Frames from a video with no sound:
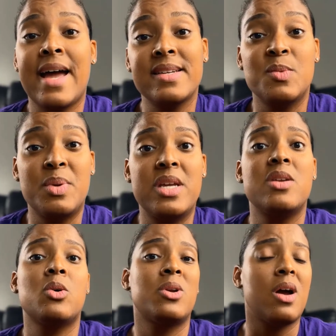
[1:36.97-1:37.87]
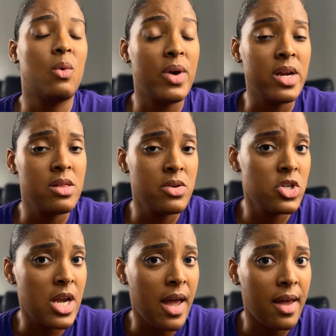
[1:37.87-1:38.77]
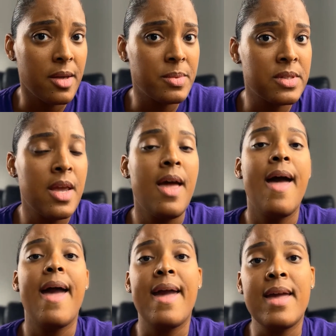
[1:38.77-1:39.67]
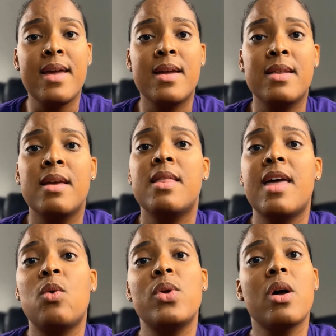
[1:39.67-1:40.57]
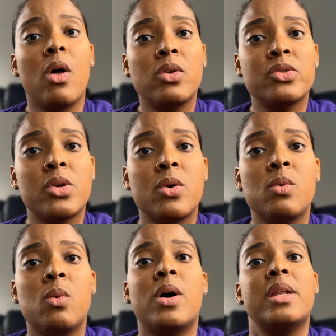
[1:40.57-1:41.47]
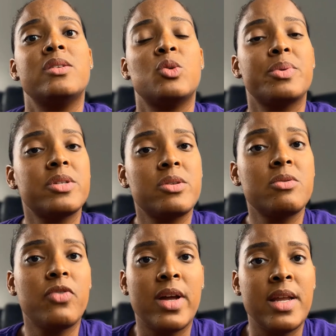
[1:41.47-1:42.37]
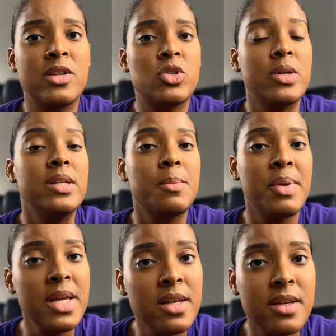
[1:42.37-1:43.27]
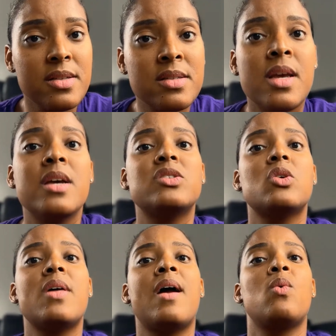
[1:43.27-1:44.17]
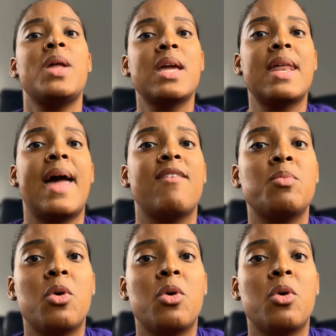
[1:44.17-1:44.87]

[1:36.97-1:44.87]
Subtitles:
depend on our regular jobs, and that we also wanted to pursue financial independence so that we could have more